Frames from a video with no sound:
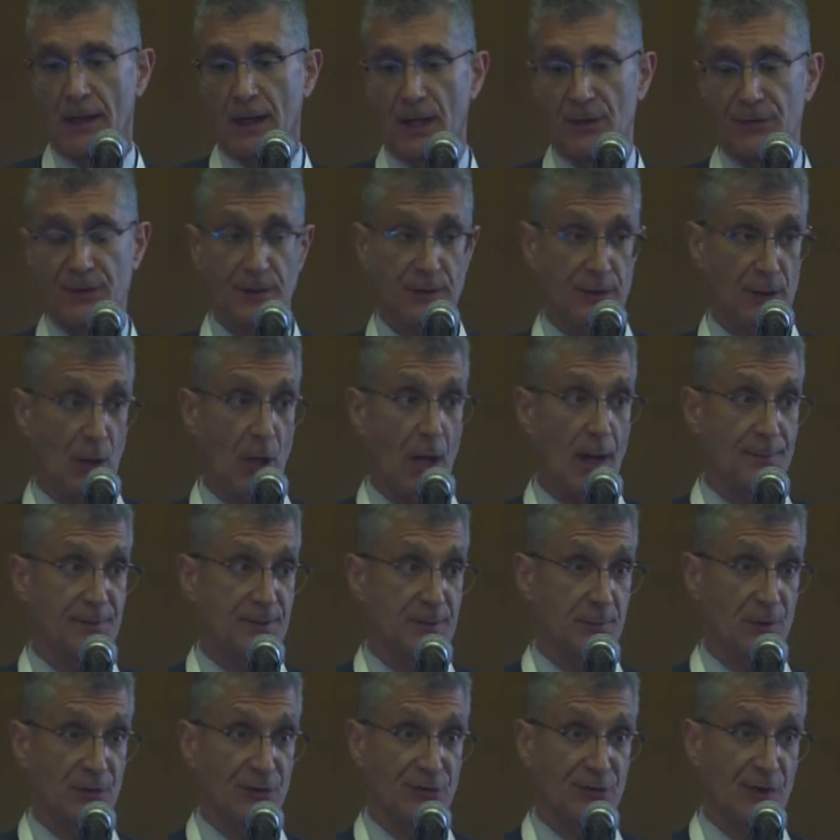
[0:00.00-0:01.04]
I think the
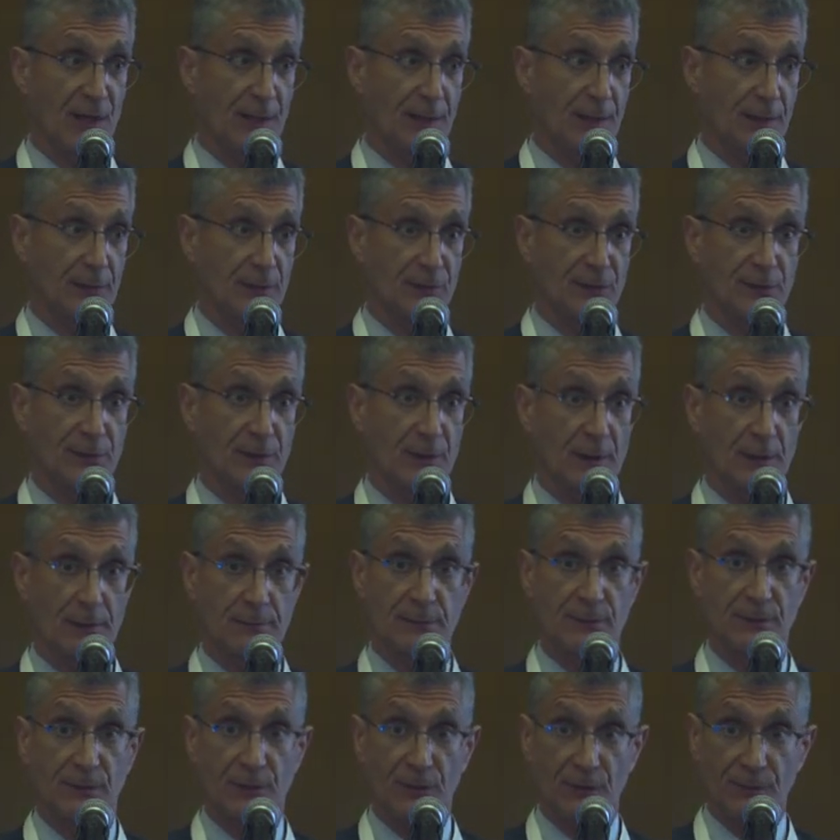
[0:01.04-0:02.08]
optimal settings,
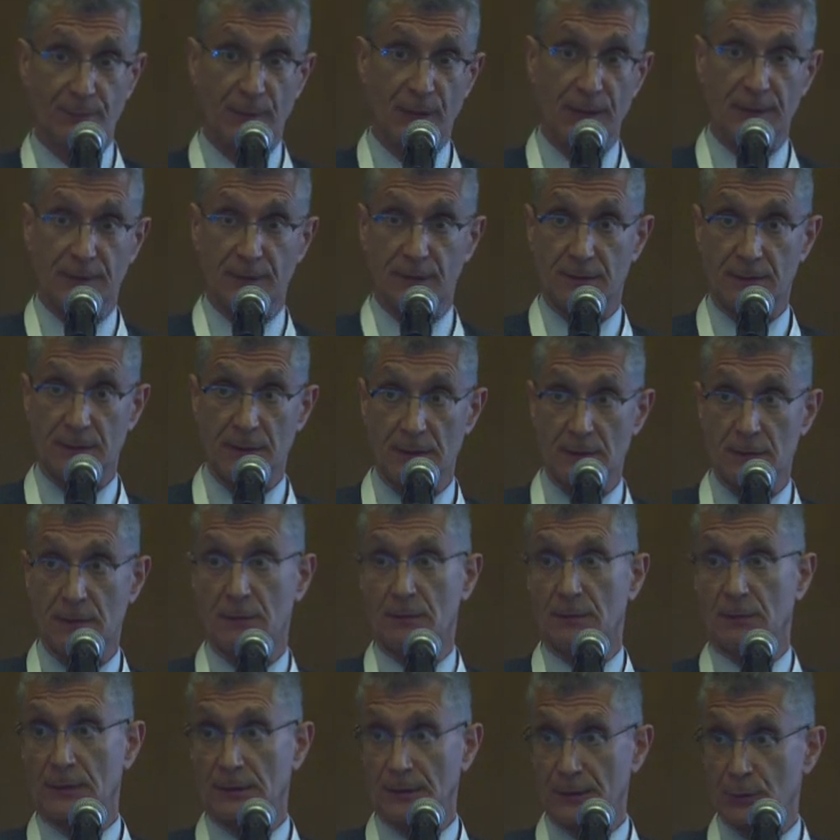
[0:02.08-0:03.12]
despite the
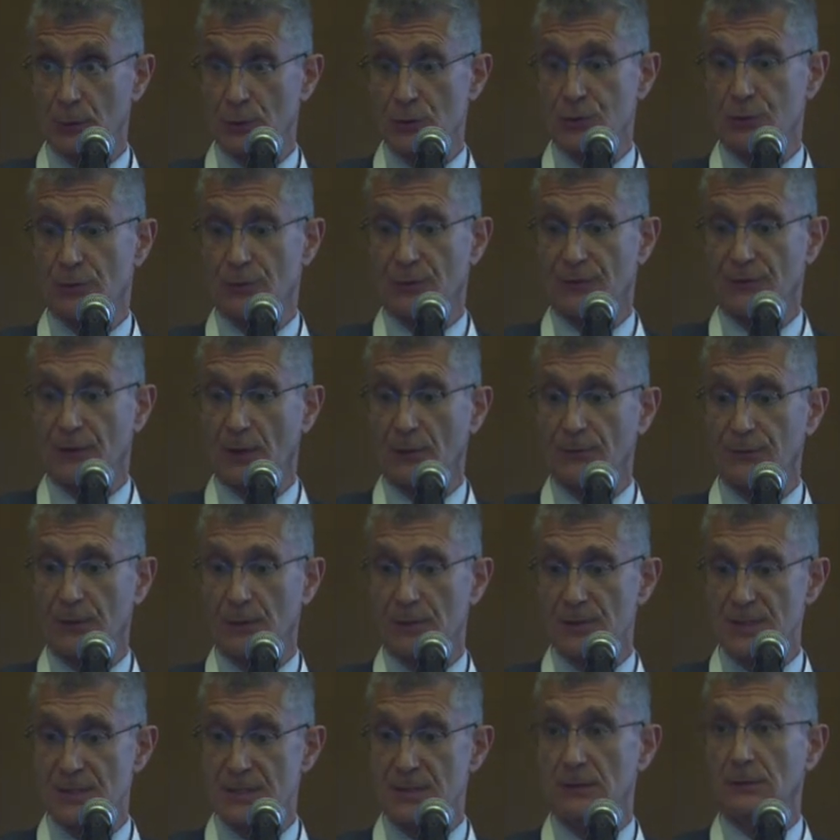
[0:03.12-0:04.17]
literature that's out there,
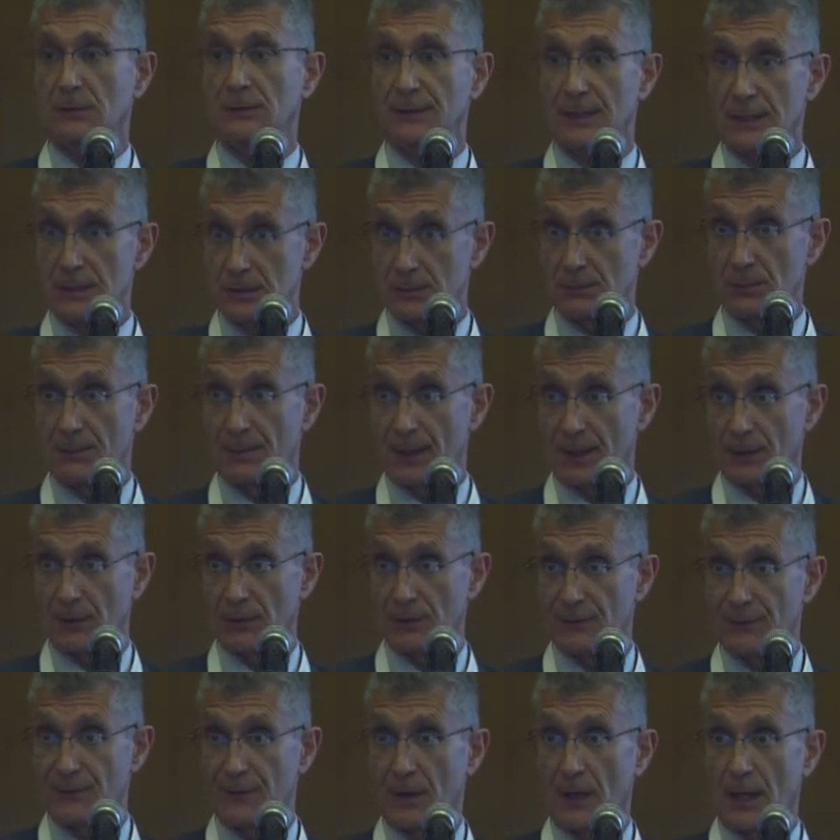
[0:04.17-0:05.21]
still need to be better
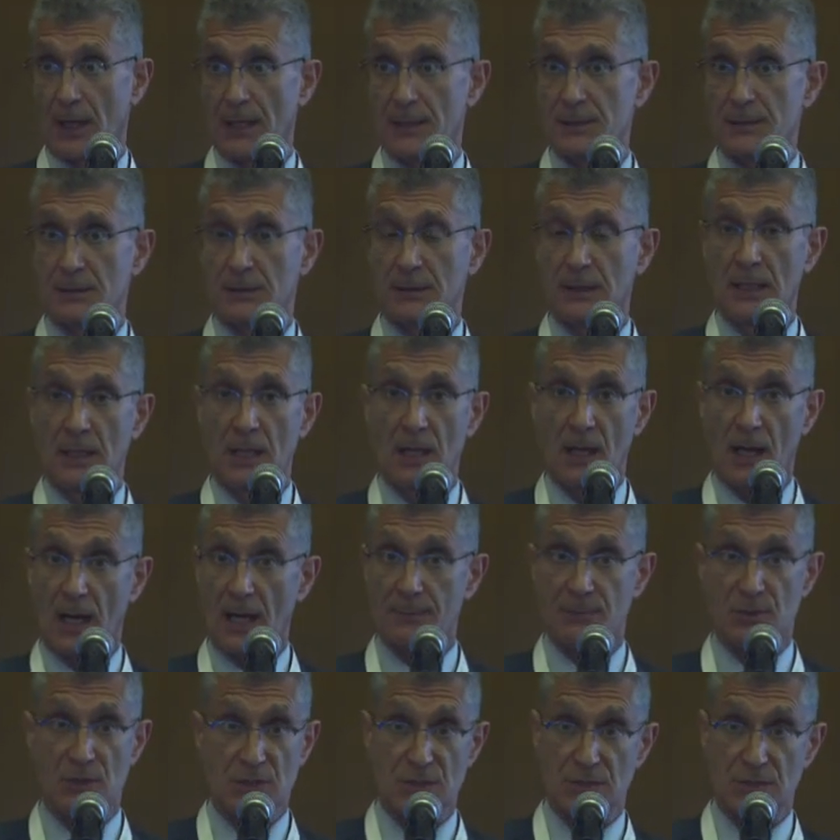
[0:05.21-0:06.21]
defined, and I'm just